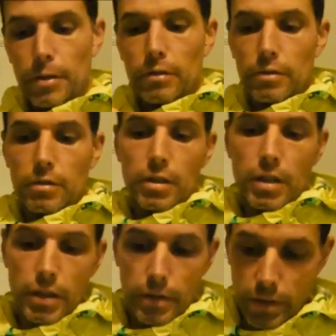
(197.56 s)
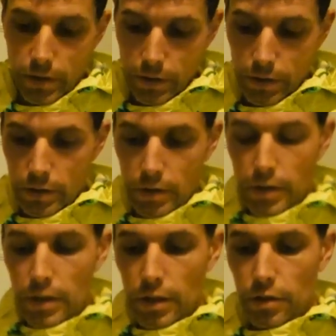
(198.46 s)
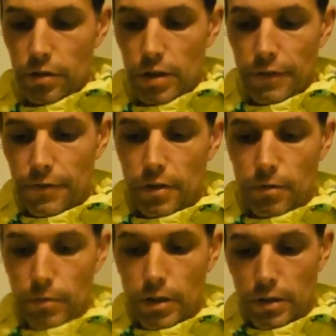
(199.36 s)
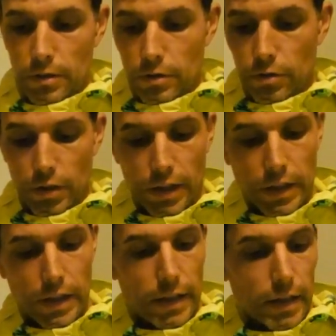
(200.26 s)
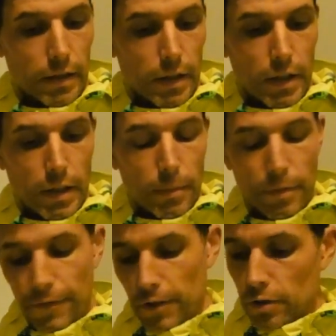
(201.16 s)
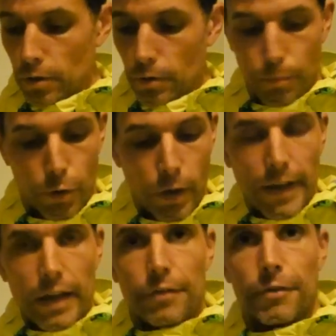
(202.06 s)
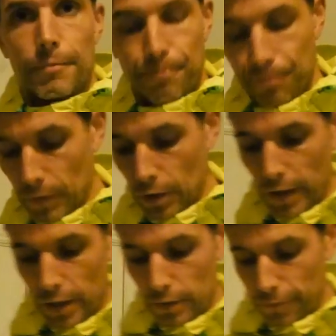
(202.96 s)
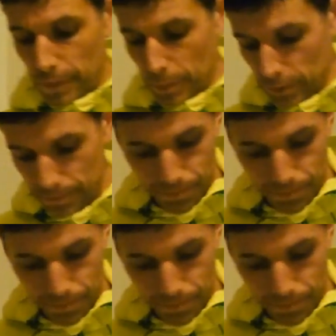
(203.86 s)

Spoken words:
on. You just have to tuck it in like that, but it feels quite nice, quite comfortable.